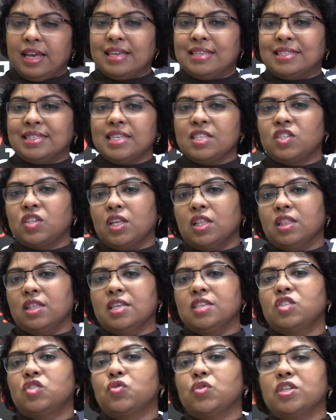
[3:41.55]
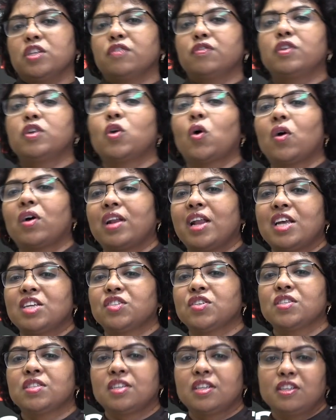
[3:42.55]
exist in these three different
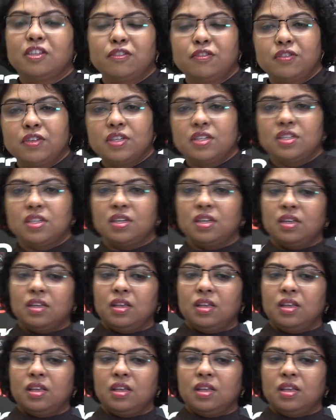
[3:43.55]
organizations are different.